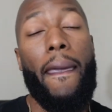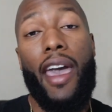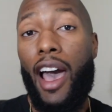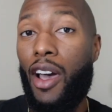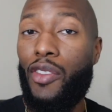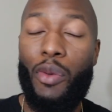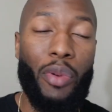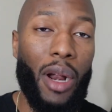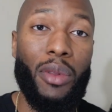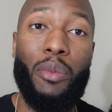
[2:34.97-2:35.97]
I'll even
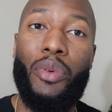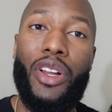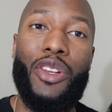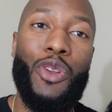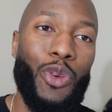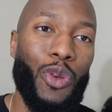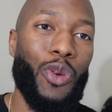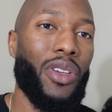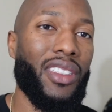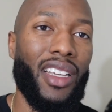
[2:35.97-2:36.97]
probably bring Noodle,
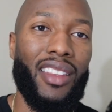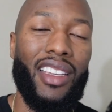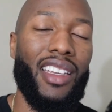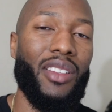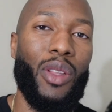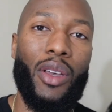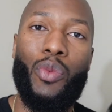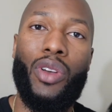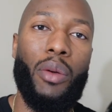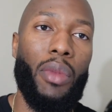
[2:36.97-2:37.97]
because I think he's like
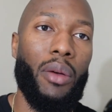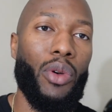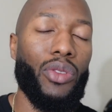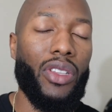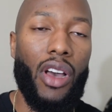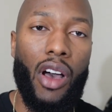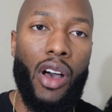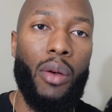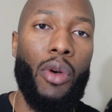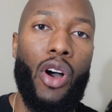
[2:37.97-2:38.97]
one of my most
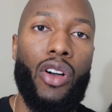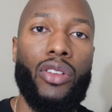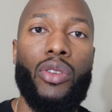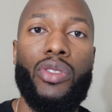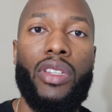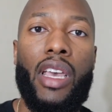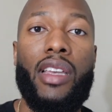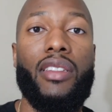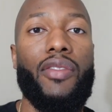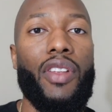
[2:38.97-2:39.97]
calm hognose
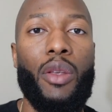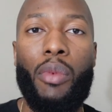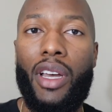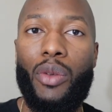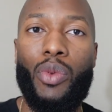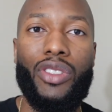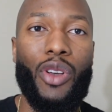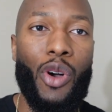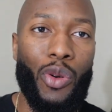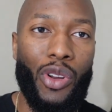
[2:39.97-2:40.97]
snakes. If anybody wants to
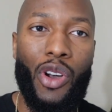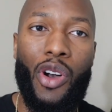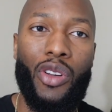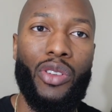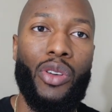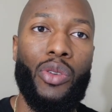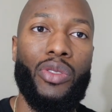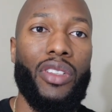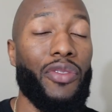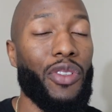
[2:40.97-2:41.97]
hold a
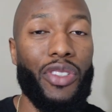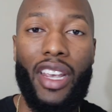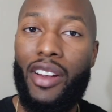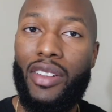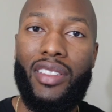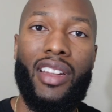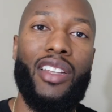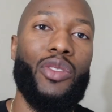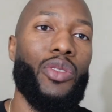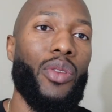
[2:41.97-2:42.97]
hognose, if you're scared of
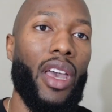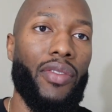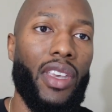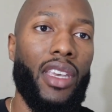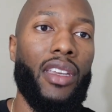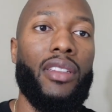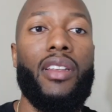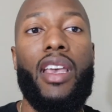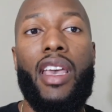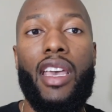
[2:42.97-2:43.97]
snakes or you have
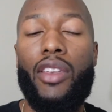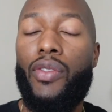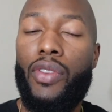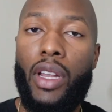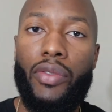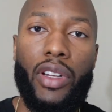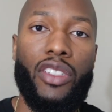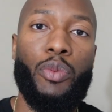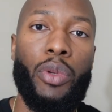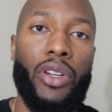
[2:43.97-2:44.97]
kids and you've never
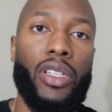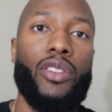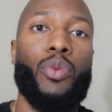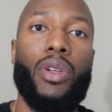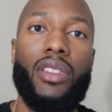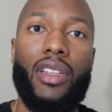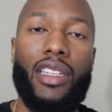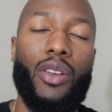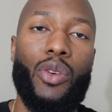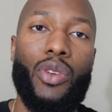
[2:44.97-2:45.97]
experienced what it's
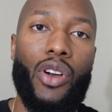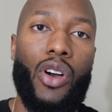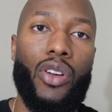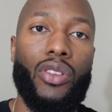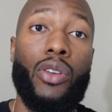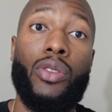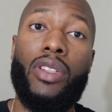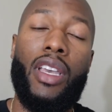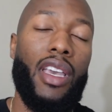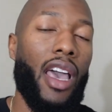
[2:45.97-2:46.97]
like to hold a hognose,
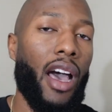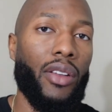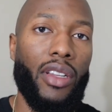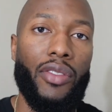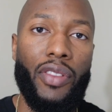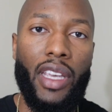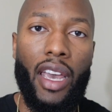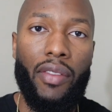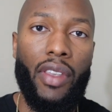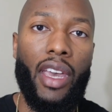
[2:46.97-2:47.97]
I'll definitely
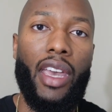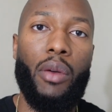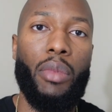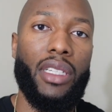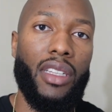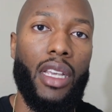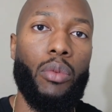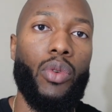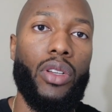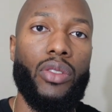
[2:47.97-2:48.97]
have that at my
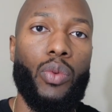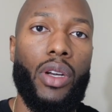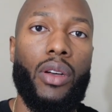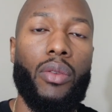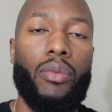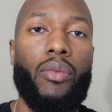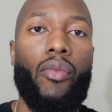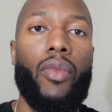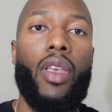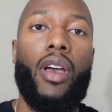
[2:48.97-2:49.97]
table as well.
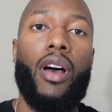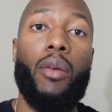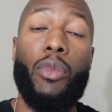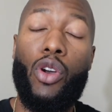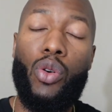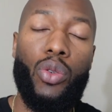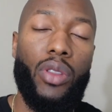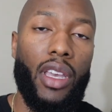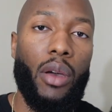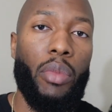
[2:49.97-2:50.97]
The cool
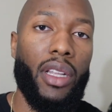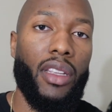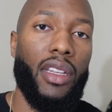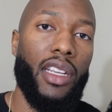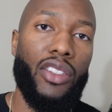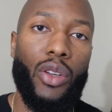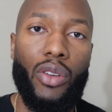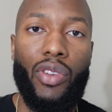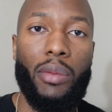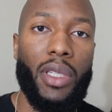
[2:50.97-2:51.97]
thing about the Daytona
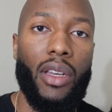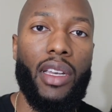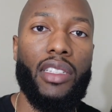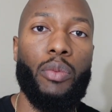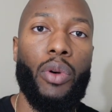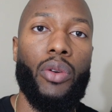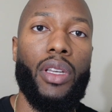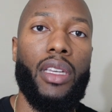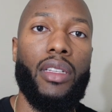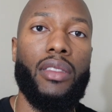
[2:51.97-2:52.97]
Reptile Expo
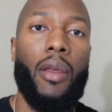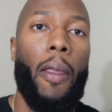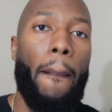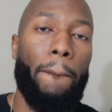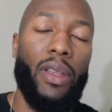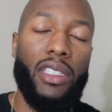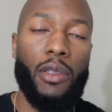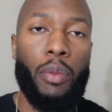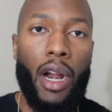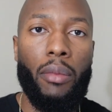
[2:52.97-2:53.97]
is this is
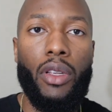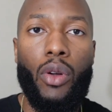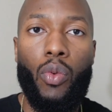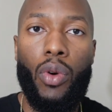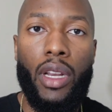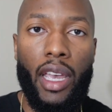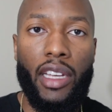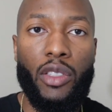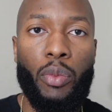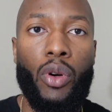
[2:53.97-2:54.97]
probably the one
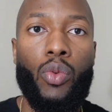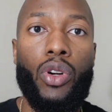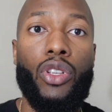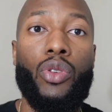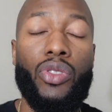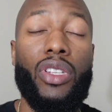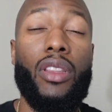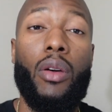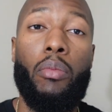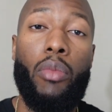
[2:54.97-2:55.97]
expo where you'll see
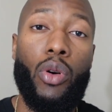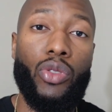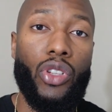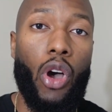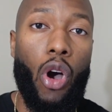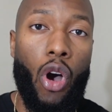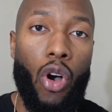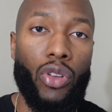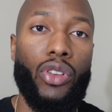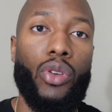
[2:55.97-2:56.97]
the most
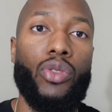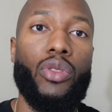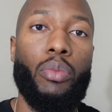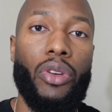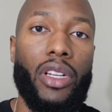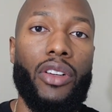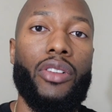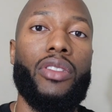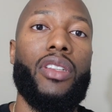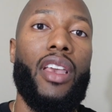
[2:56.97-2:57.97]
hognose
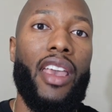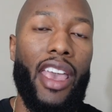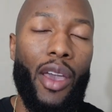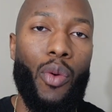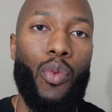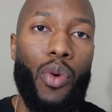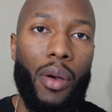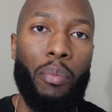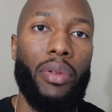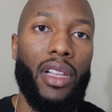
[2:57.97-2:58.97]
breeders at
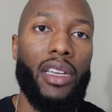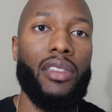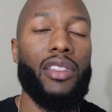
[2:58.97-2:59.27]
one place.